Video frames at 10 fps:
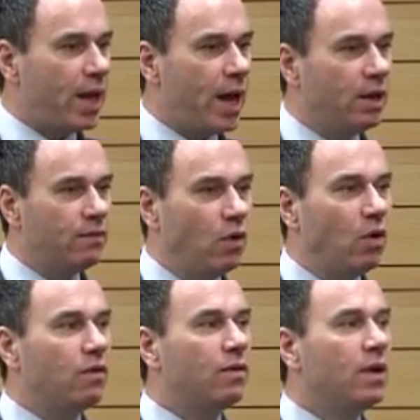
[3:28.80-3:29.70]
And the
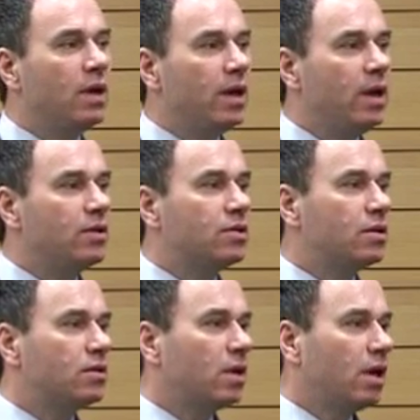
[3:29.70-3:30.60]
fourth is
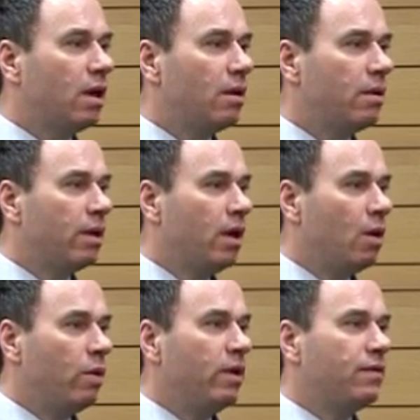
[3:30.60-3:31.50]
that
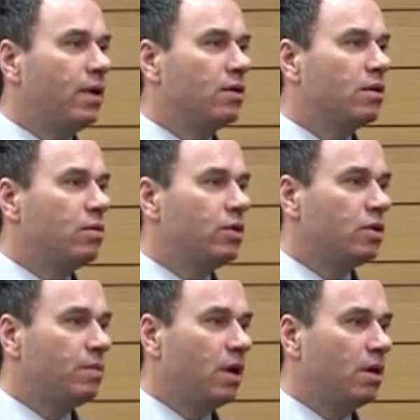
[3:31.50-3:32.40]
we felt that we
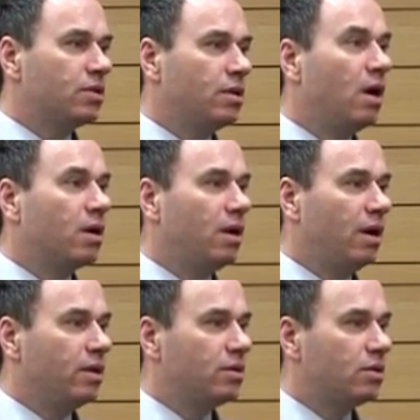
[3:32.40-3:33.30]
should be asking our
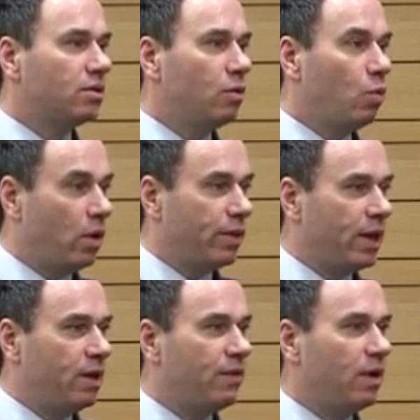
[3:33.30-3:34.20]
clients what
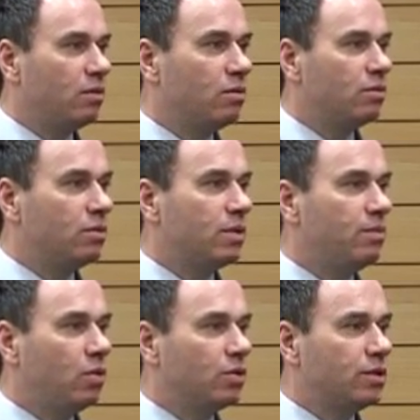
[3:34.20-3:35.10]
they felt was
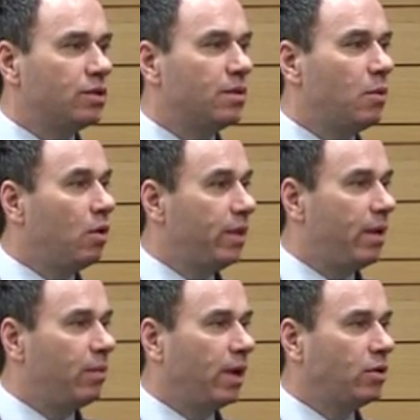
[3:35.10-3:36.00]
important to them on
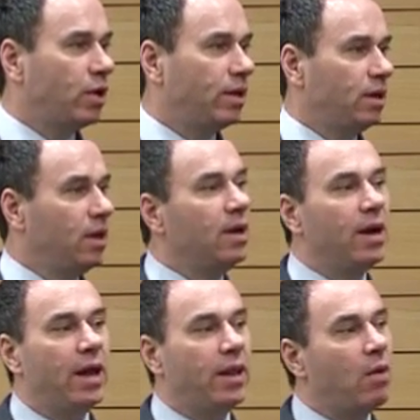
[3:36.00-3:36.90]
that project,
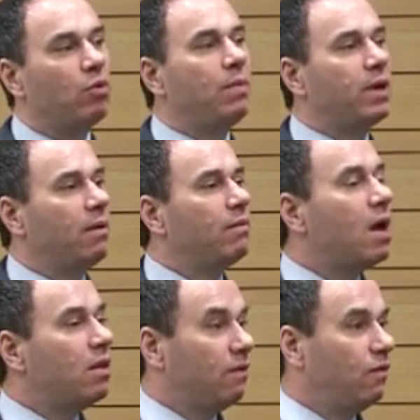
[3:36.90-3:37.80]
and that would become
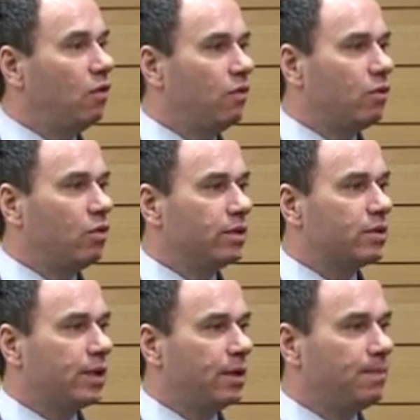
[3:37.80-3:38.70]
the 4th
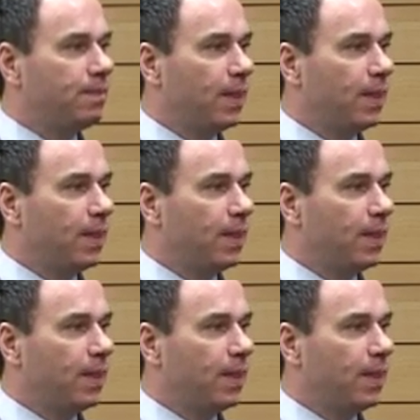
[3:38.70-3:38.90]
cornerstone.